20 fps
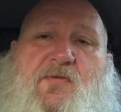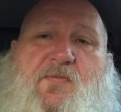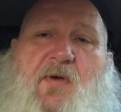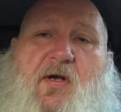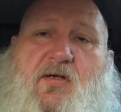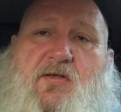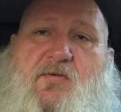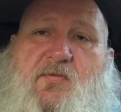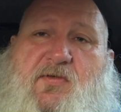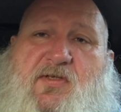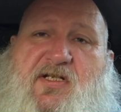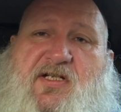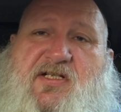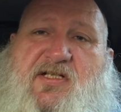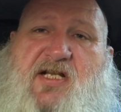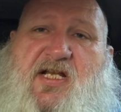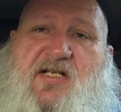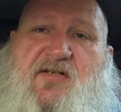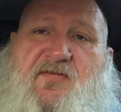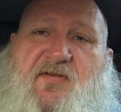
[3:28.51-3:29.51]
person would
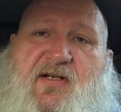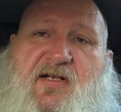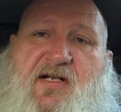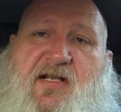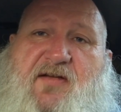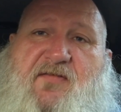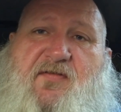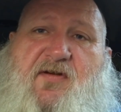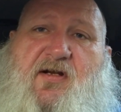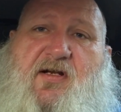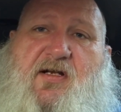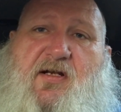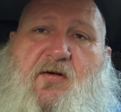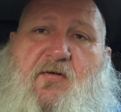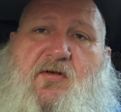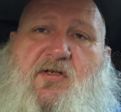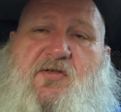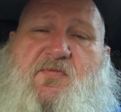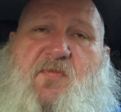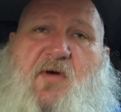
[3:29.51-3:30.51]
successfully live very long
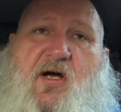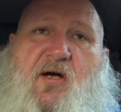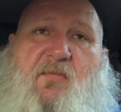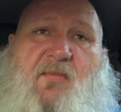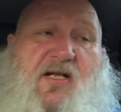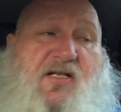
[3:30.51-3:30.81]
in a spot